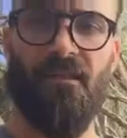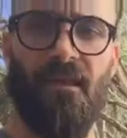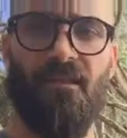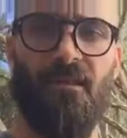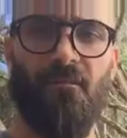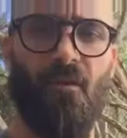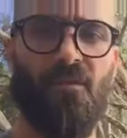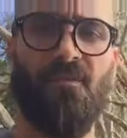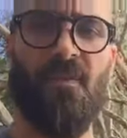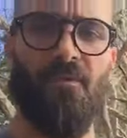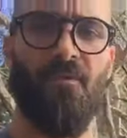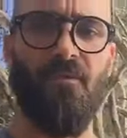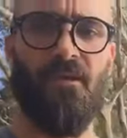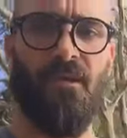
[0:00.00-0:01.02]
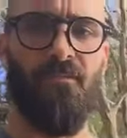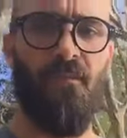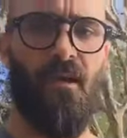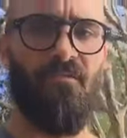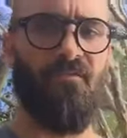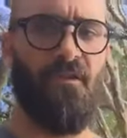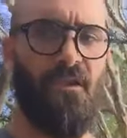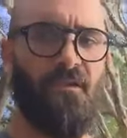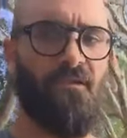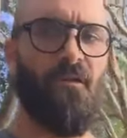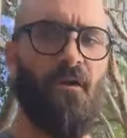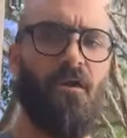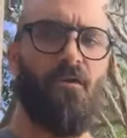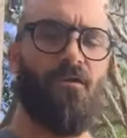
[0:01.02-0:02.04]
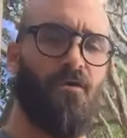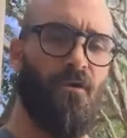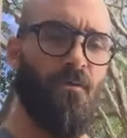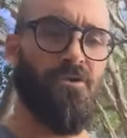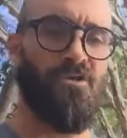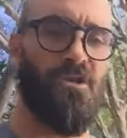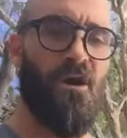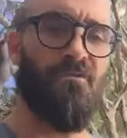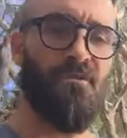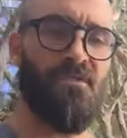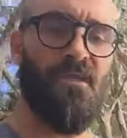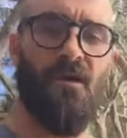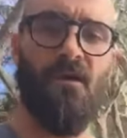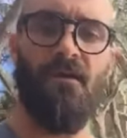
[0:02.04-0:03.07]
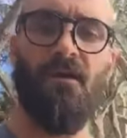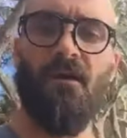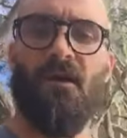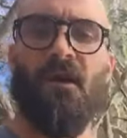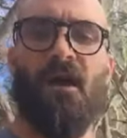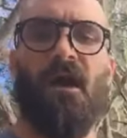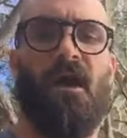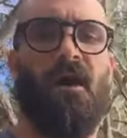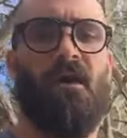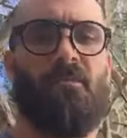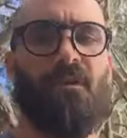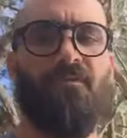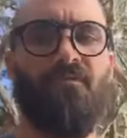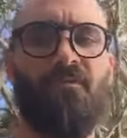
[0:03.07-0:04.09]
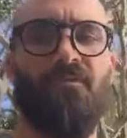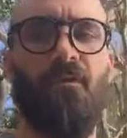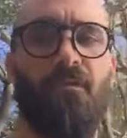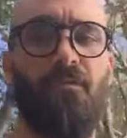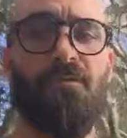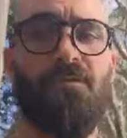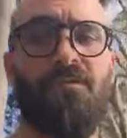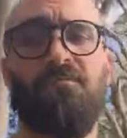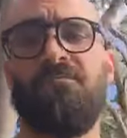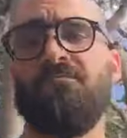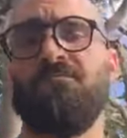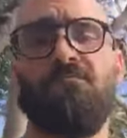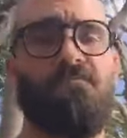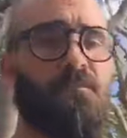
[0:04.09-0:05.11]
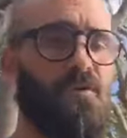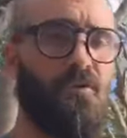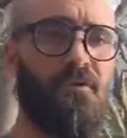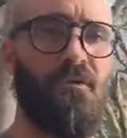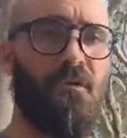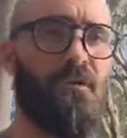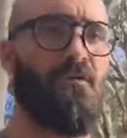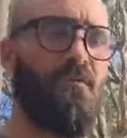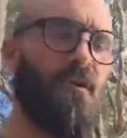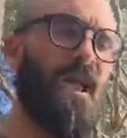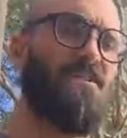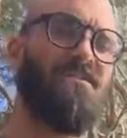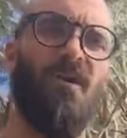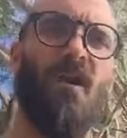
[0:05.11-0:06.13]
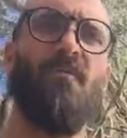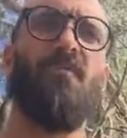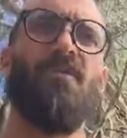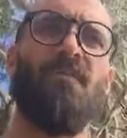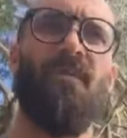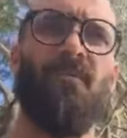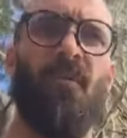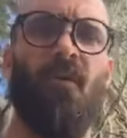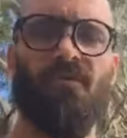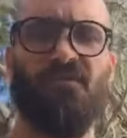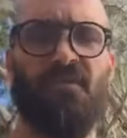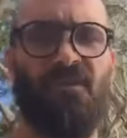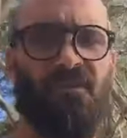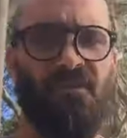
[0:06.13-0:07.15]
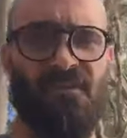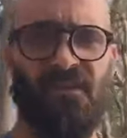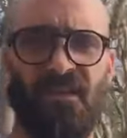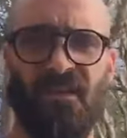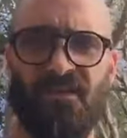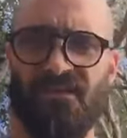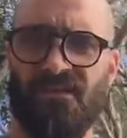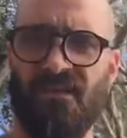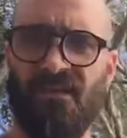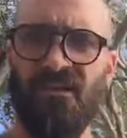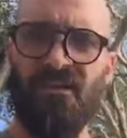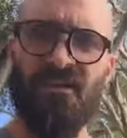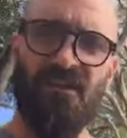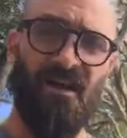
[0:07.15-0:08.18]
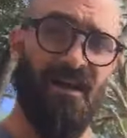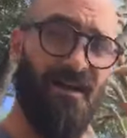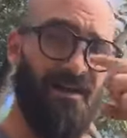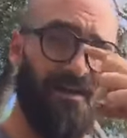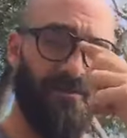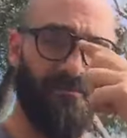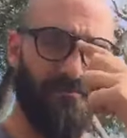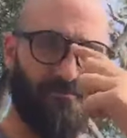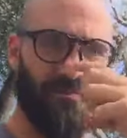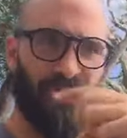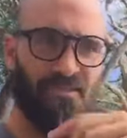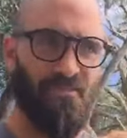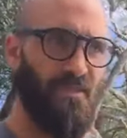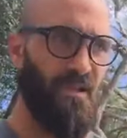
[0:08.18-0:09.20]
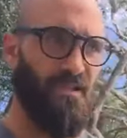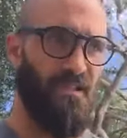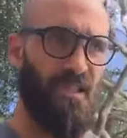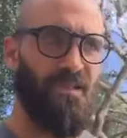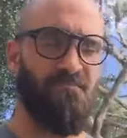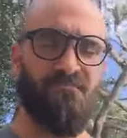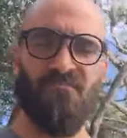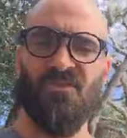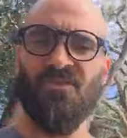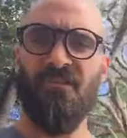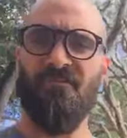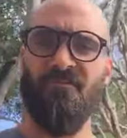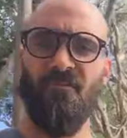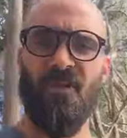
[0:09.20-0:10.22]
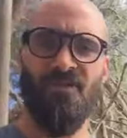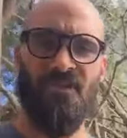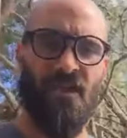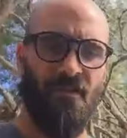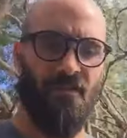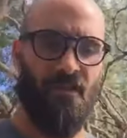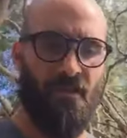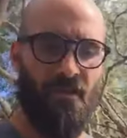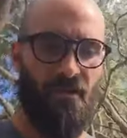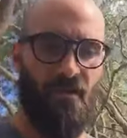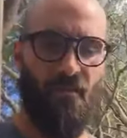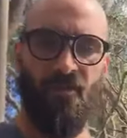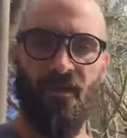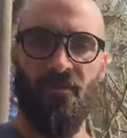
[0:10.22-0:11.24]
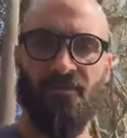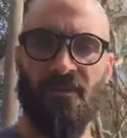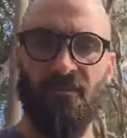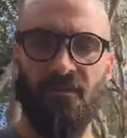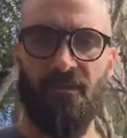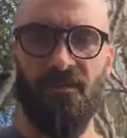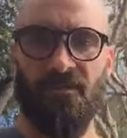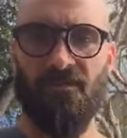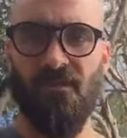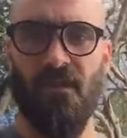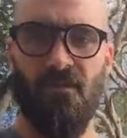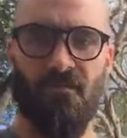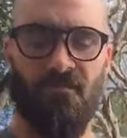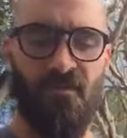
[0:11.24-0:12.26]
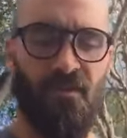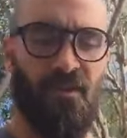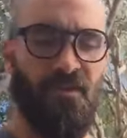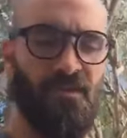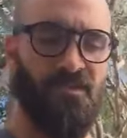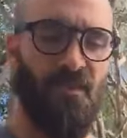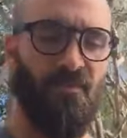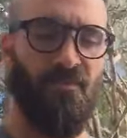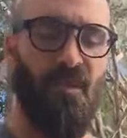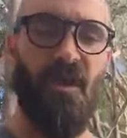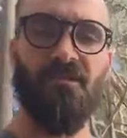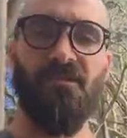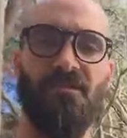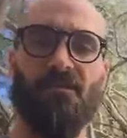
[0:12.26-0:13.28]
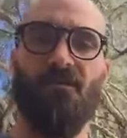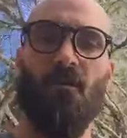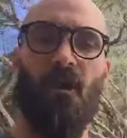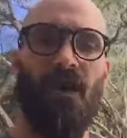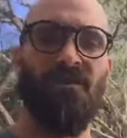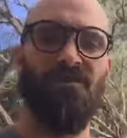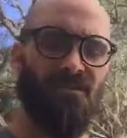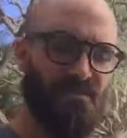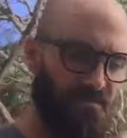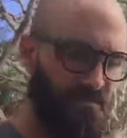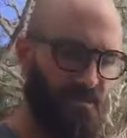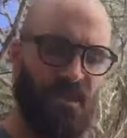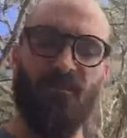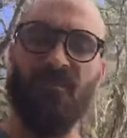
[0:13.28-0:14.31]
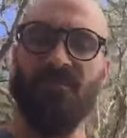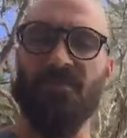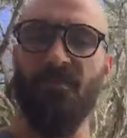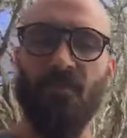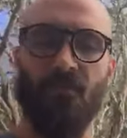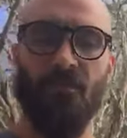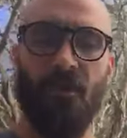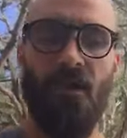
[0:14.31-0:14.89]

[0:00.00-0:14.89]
I think most people in my feed know what chakras are. If you don't, Google it. Or actually, I'll put up a post because there's some kind of like shit information out there, and I'll put up something that kind of summarizes it quite. Just keep it simple.